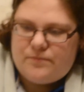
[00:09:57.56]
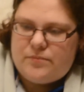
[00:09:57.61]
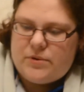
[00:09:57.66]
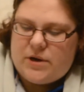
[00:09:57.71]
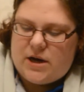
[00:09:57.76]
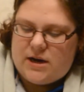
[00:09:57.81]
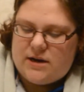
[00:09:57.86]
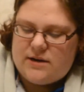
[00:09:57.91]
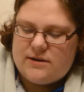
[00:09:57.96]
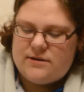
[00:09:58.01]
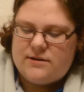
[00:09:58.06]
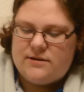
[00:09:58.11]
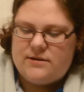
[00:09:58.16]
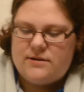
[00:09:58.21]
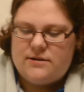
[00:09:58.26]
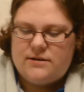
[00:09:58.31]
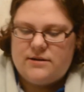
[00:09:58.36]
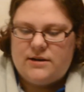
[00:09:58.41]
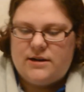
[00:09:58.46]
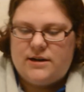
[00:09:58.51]
But
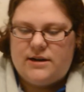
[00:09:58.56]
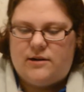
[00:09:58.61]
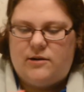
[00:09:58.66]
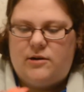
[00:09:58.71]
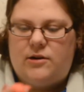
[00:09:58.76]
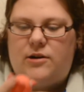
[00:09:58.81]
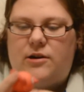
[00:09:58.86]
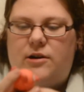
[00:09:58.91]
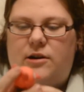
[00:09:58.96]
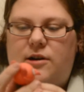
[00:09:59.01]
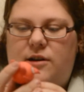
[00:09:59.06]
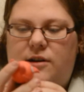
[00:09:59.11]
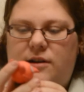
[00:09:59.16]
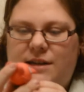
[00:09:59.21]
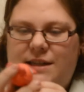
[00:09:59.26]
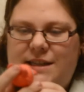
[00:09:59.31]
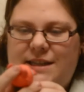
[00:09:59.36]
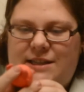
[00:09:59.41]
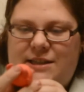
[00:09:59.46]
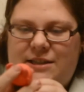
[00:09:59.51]
Ah,
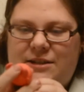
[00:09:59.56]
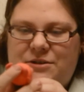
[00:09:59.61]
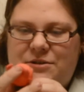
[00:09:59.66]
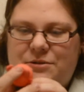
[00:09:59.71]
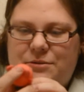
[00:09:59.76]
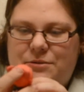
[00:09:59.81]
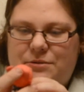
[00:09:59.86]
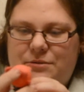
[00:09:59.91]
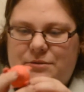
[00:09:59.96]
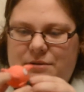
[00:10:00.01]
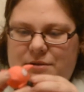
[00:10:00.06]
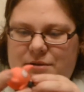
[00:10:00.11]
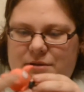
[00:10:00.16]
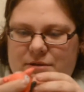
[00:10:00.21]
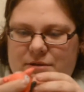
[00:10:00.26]
oh, he's cool.